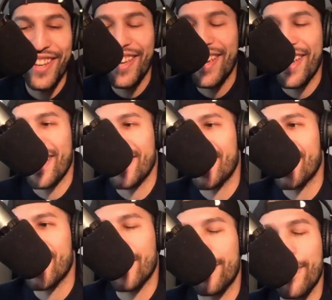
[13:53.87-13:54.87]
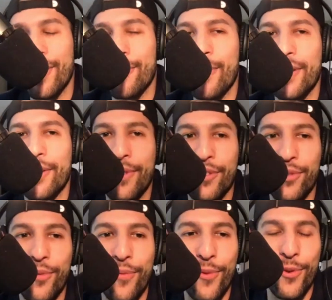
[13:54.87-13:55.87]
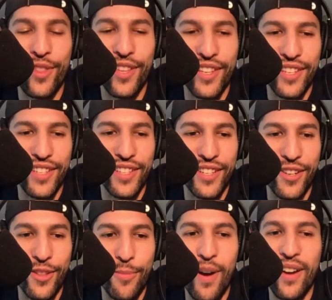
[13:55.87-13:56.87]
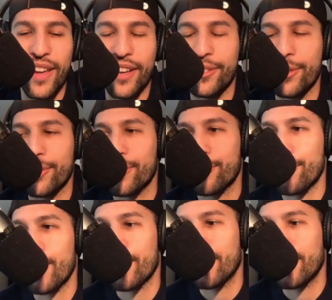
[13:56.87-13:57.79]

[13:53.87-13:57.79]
And it's very beneficial for the podcast hosts as well.